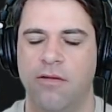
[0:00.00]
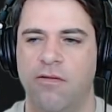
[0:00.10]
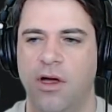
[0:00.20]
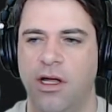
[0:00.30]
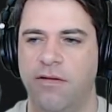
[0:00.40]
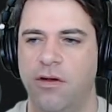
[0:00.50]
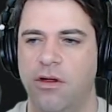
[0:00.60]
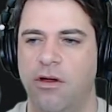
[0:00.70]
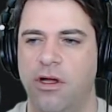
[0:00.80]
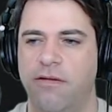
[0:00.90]
Right. If it
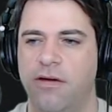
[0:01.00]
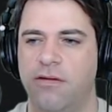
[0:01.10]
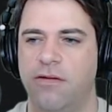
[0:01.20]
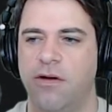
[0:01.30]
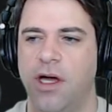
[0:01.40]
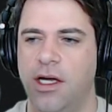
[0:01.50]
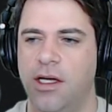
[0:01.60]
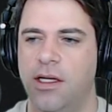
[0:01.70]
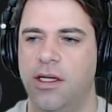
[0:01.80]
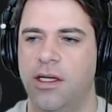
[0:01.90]
only if it, okay.
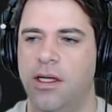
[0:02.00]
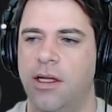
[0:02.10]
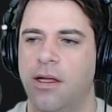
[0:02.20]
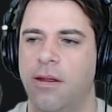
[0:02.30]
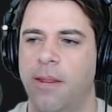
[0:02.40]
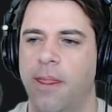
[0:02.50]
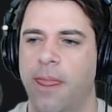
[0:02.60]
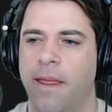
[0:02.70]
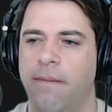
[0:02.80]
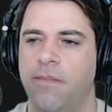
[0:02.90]

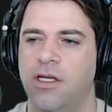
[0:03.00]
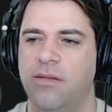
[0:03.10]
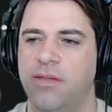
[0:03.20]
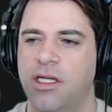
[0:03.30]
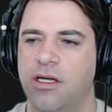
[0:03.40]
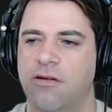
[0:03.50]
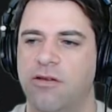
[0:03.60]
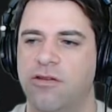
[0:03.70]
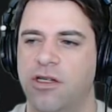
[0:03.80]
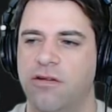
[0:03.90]
Seems like the
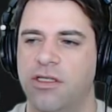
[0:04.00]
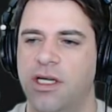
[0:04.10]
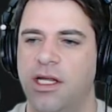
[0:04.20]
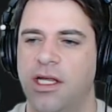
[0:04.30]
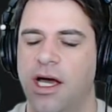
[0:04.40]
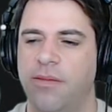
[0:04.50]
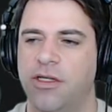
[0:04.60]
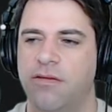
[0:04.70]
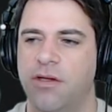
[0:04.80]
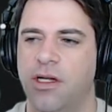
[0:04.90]
constructor is setting the
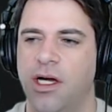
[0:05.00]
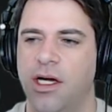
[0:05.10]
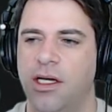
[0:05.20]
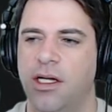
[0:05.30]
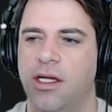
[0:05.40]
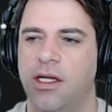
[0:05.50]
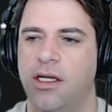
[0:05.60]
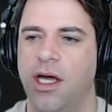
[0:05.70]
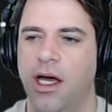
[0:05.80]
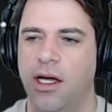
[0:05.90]
object to the client.
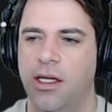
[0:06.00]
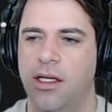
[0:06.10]
Yeah.